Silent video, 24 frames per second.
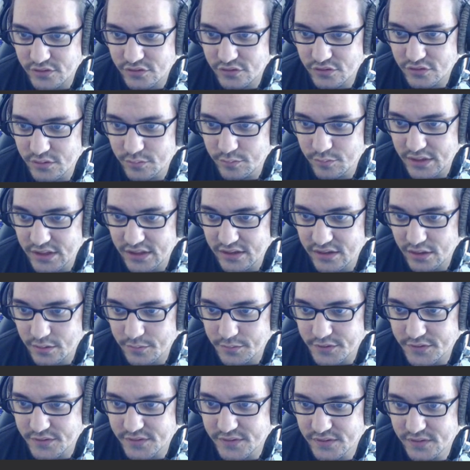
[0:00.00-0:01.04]
should be
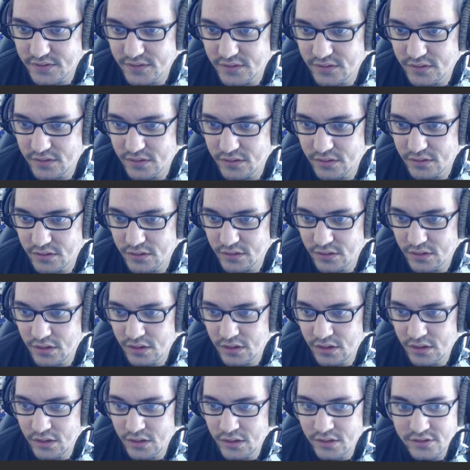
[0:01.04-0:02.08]
doubles.
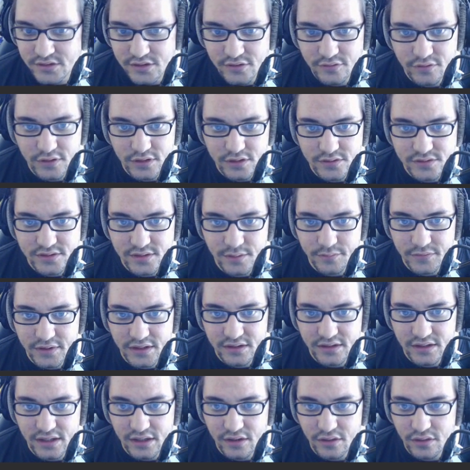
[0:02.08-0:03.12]
So if we do something
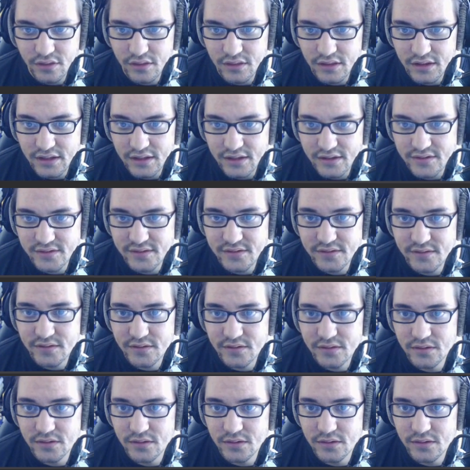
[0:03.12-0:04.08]
like this,